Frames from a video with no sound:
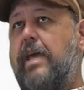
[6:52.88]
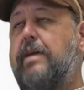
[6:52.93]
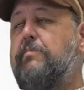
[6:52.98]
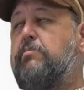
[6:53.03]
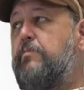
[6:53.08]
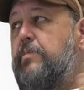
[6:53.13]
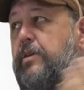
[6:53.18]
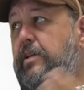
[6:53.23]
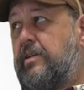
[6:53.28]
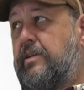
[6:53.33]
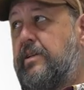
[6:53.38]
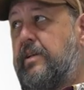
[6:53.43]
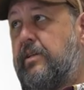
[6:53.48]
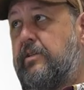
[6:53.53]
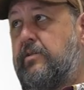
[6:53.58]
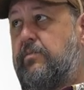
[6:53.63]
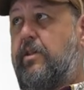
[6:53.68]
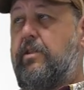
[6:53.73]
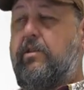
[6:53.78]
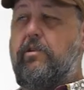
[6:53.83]

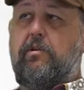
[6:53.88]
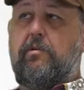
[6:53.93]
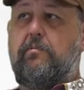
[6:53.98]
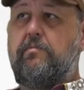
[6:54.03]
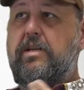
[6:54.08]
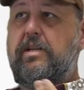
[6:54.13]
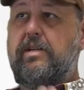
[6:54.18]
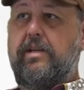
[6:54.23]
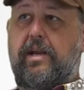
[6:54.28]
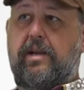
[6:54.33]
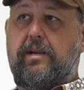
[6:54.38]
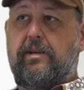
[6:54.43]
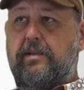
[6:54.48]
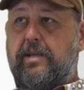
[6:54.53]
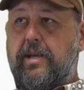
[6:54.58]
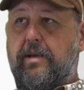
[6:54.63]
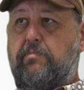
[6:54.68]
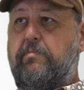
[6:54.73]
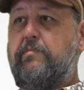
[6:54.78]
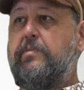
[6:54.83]
capabilities, whether they're mediated
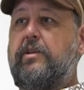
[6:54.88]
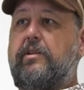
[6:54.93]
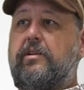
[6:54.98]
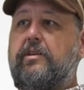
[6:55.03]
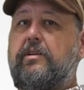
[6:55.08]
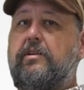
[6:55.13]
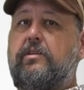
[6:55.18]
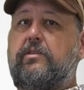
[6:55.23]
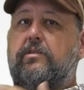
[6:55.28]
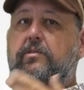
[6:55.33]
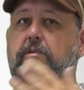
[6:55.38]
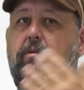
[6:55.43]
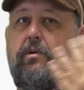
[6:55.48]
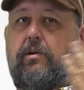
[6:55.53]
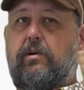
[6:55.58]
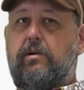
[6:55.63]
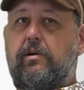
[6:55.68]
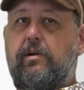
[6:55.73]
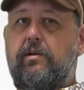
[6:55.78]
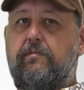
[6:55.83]
capabilities
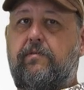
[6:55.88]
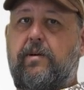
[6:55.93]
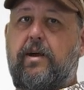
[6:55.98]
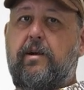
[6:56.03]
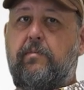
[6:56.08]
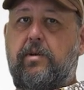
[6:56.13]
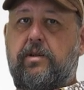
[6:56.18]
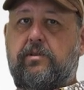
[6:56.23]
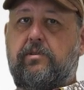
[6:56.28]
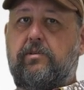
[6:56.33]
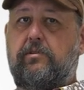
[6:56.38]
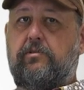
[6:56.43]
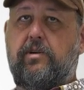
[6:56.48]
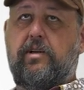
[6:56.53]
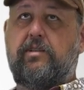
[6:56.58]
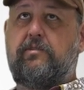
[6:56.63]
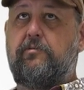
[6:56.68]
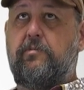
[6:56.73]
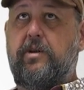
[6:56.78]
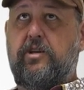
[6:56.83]
or environmental
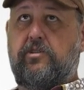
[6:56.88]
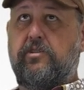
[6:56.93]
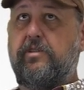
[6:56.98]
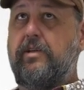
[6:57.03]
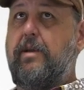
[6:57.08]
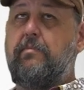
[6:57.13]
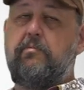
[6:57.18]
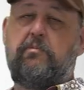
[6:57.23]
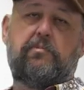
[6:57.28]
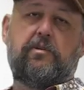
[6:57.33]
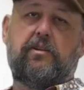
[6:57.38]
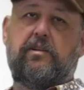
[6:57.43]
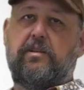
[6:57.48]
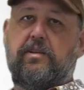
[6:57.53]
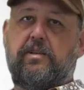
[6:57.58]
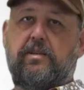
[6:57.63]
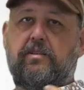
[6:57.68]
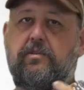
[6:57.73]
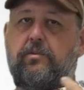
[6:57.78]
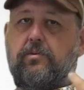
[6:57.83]
transformation
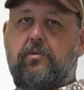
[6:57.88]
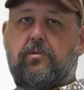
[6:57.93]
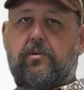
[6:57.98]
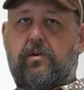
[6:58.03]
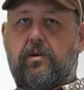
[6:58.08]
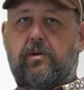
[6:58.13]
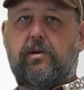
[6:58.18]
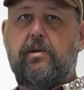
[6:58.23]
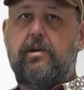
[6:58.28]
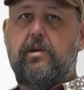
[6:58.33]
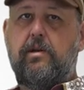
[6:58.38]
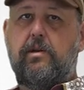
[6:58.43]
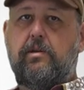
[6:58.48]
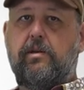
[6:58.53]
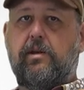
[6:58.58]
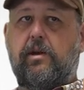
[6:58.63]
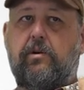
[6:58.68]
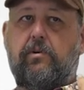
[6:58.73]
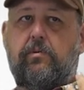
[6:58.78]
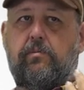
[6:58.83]
capabilities, or,
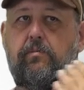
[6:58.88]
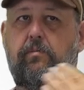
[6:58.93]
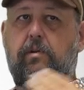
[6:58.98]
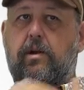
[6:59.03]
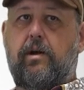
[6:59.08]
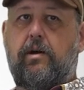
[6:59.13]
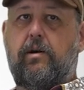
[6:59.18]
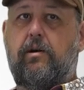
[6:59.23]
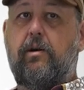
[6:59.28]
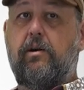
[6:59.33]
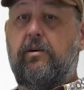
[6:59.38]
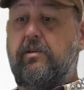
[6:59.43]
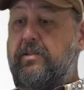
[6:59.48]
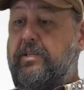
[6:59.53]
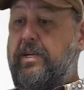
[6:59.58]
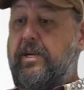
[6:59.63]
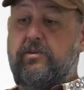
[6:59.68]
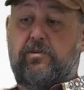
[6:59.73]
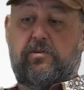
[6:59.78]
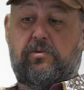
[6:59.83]
you know, uh,
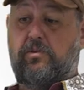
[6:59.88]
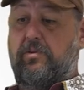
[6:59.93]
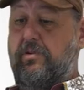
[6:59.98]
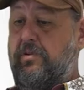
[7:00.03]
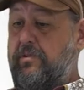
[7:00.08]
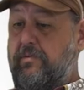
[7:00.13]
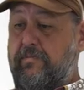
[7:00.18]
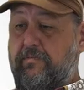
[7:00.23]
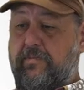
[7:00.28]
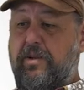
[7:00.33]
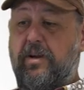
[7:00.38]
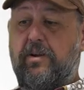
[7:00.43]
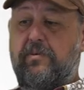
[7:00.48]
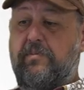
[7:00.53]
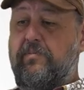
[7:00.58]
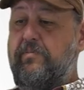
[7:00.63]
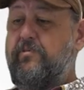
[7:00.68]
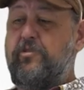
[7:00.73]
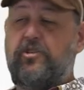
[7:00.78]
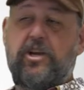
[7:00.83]
architectural, you know,
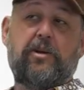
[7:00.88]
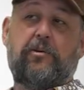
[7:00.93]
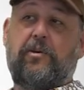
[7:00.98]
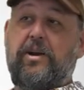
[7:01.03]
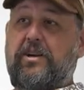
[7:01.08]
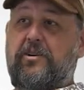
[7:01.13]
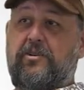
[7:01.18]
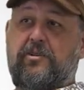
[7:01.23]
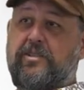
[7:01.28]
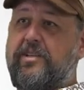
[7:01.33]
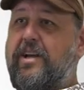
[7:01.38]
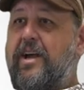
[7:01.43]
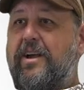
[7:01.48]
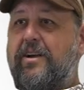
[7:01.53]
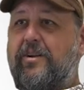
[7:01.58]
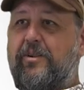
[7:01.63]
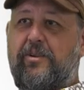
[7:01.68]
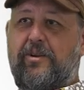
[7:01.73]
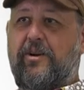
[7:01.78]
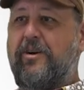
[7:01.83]
generator
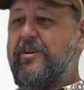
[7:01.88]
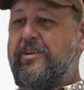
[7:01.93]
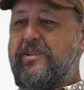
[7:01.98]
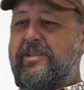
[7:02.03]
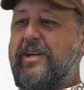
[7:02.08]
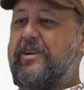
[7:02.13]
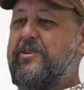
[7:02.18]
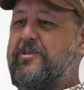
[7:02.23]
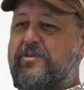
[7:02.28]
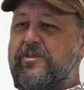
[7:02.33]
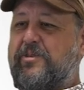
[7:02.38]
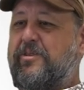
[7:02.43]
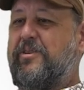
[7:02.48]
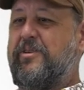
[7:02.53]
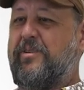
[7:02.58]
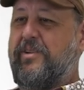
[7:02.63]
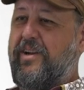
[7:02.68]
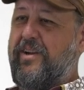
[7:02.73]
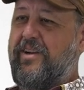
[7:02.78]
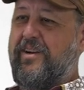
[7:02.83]
style architectural
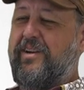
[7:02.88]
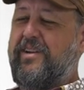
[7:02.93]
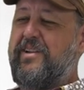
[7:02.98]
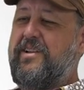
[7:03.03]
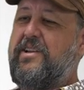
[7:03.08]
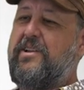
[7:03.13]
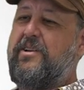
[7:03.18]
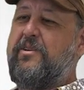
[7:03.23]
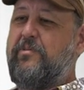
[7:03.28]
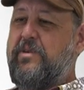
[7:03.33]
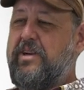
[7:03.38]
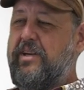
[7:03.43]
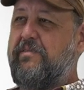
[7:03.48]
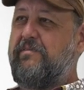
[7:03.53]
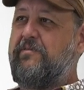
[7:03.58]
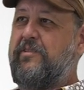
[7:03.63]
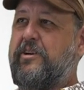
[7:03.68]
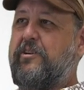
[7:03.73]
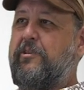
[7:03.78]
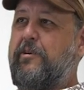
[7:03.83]
uh,
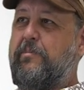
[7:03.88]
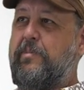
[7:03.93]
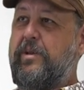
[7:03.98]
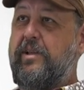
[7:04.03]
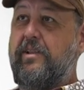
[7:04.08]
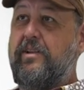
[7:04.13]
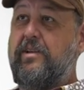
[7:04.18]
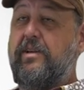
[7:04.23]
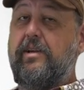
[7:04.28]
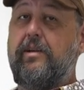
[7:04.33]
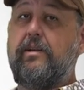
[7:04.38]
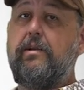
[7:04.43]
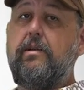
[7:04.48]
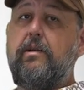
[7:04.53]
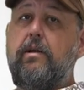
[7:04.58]
reconfigurability,